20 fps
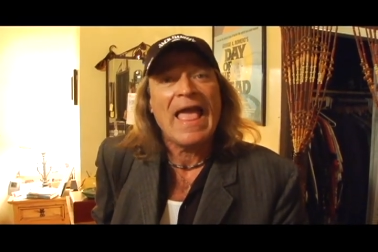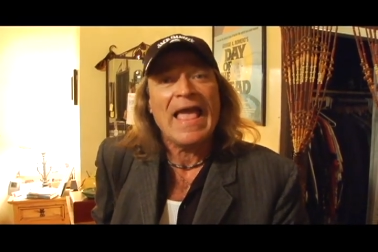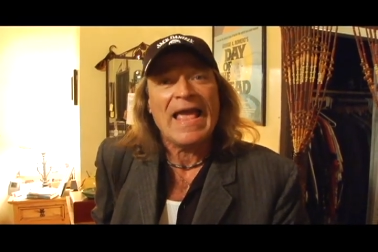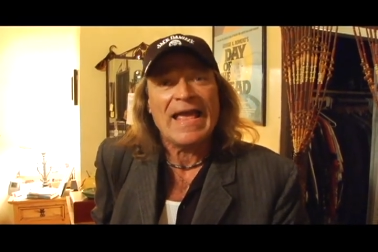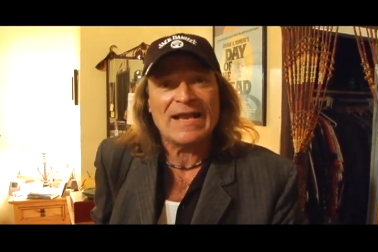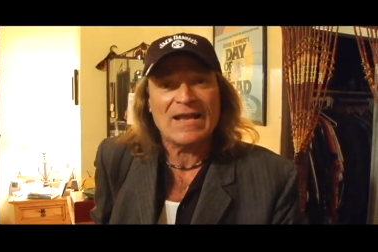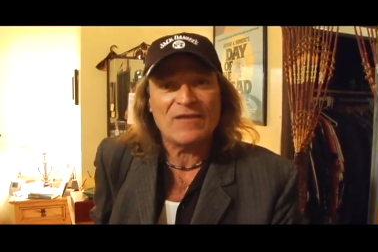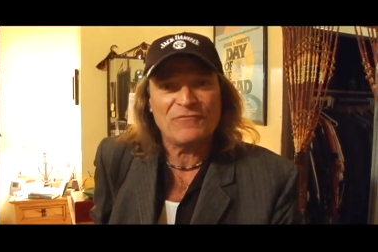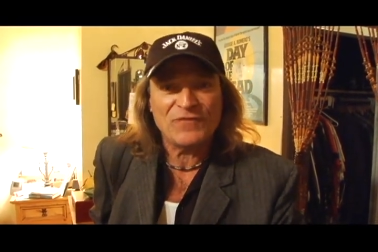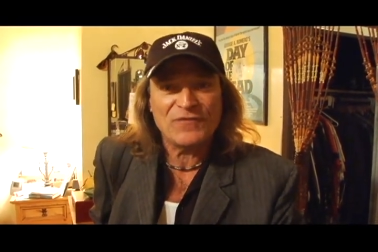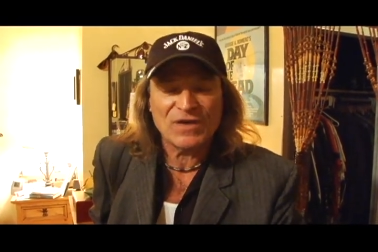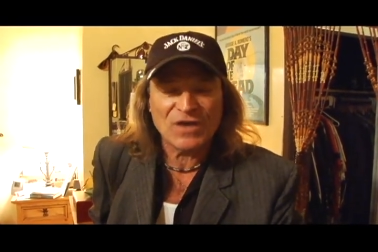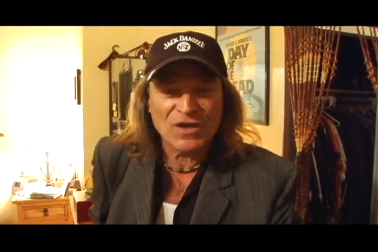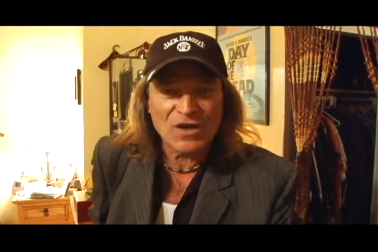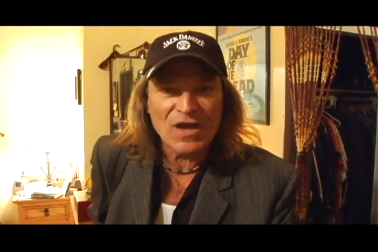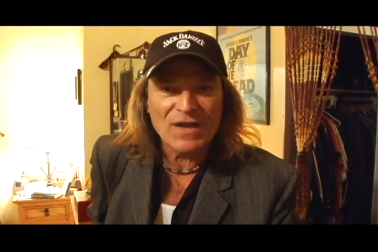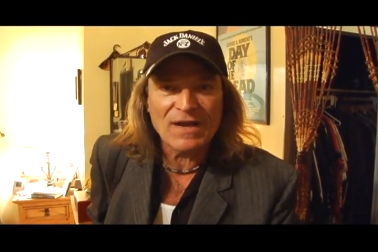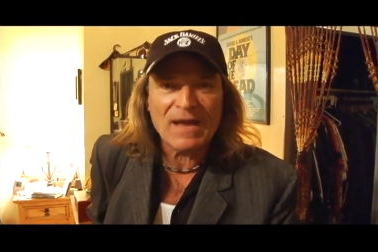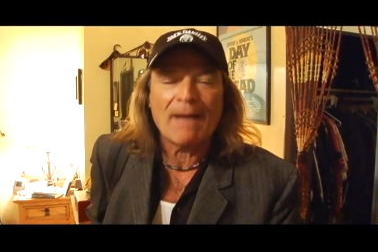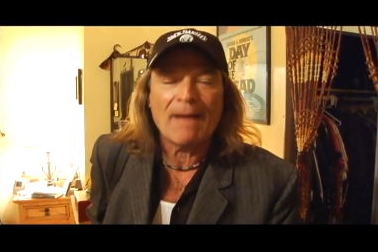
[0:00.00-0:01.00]
And if you're
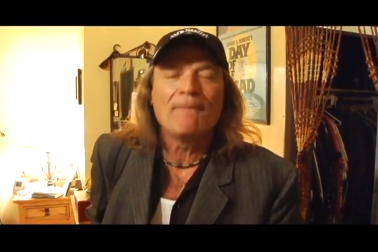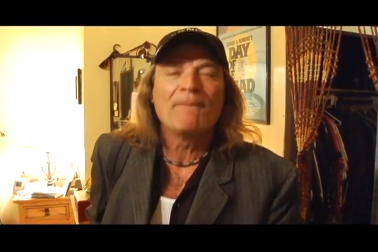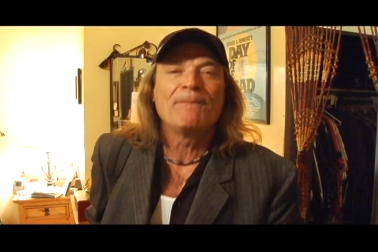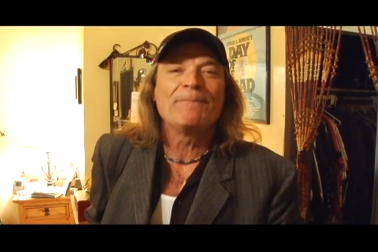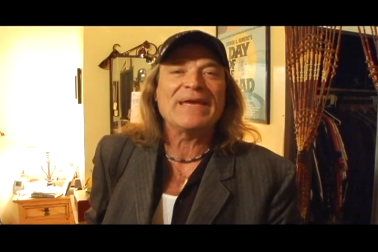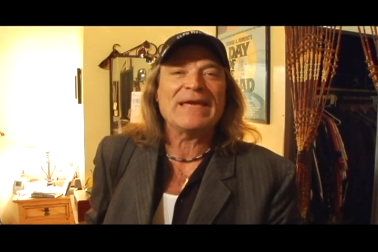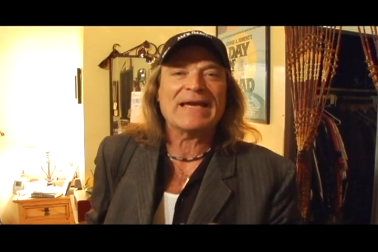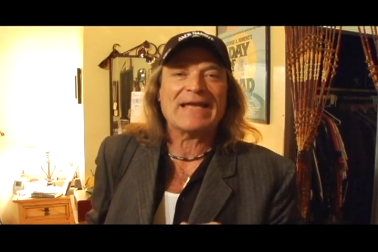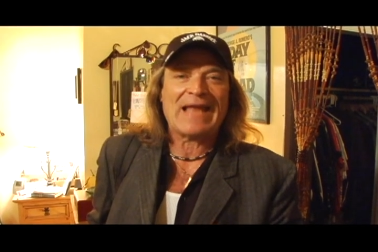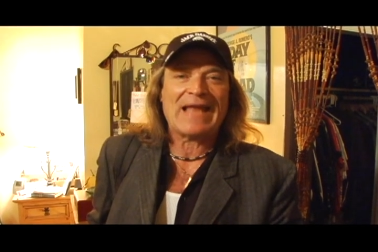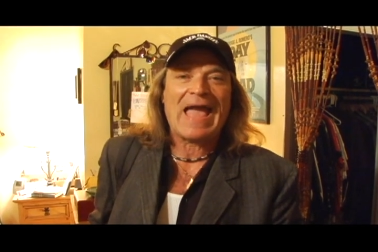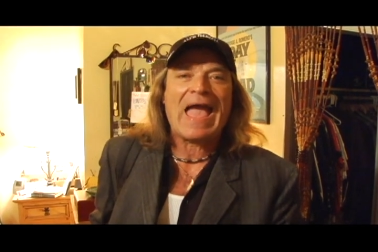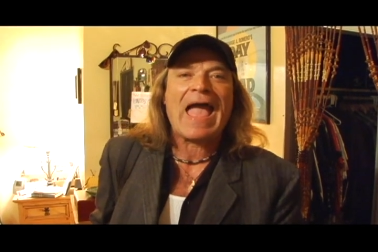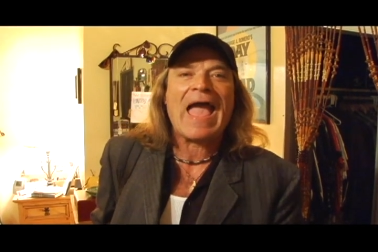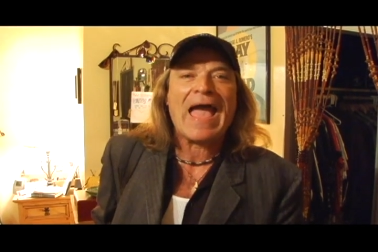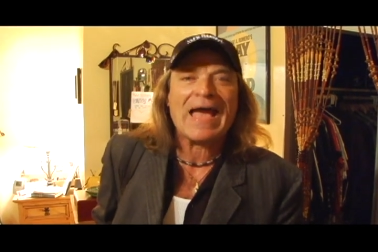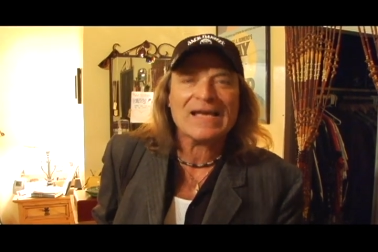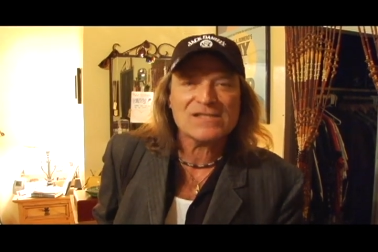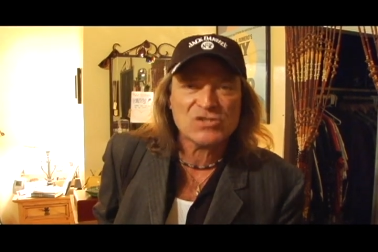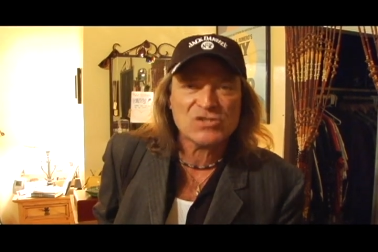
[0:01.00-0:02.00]
going to be an
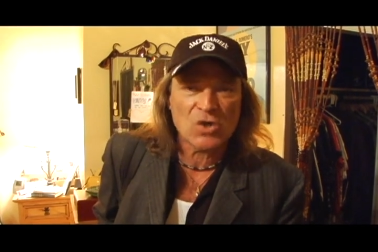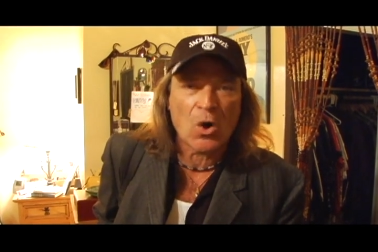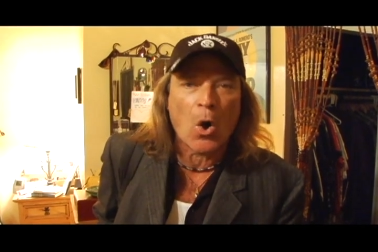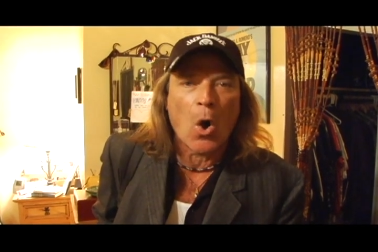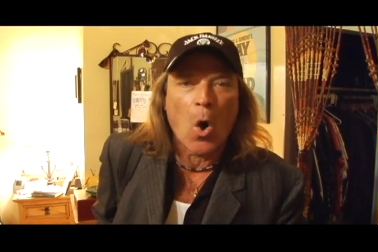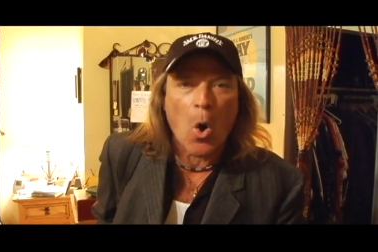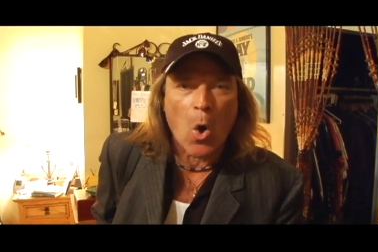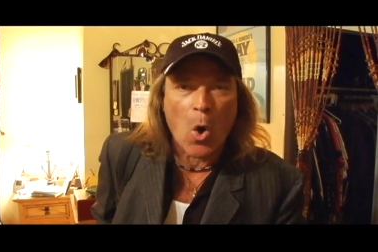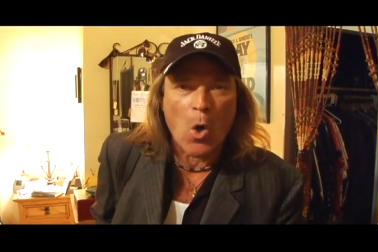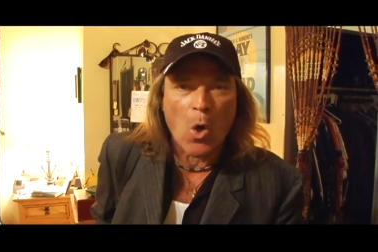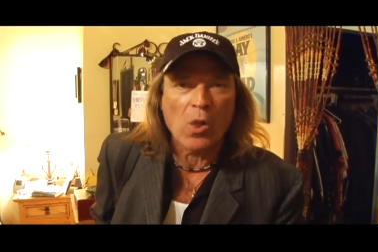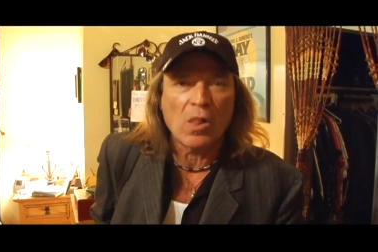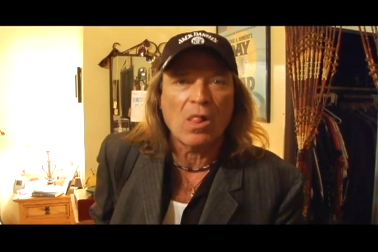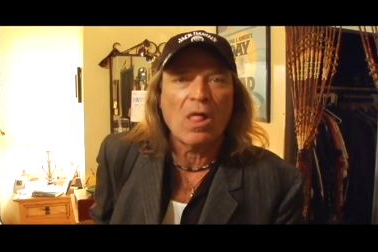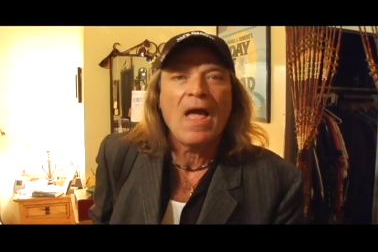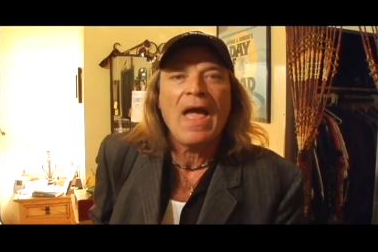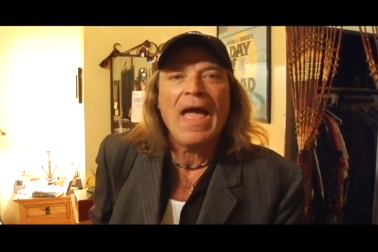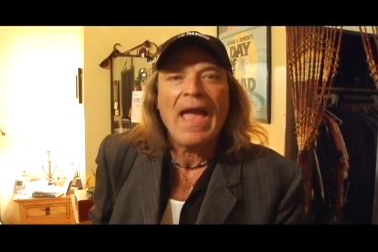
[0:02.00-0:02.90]
asshole